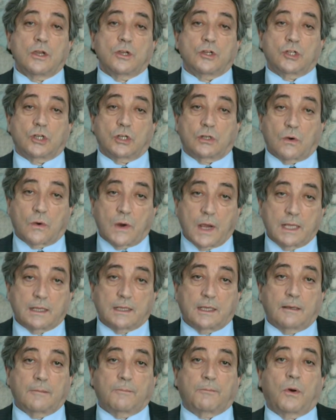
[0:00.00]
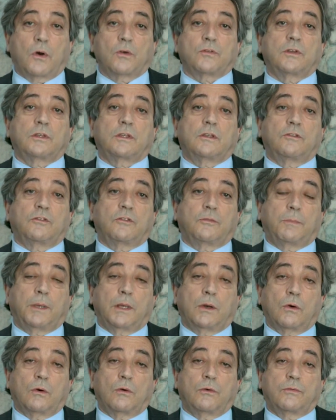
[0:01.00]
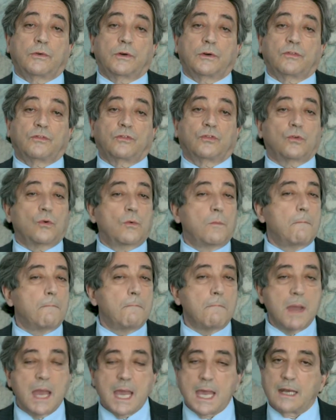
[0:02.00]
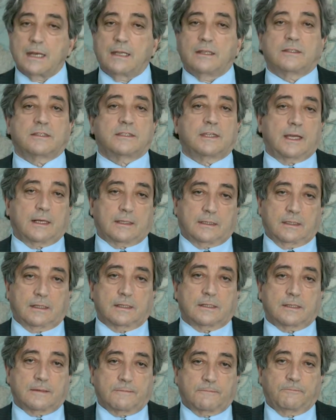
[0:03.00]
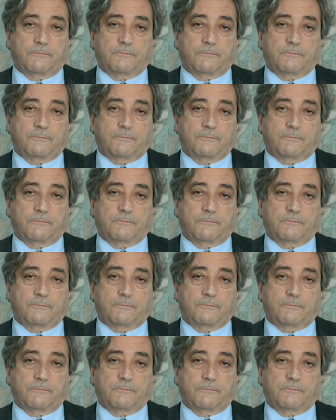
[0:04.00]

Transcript: generating positive spillover through many sectors.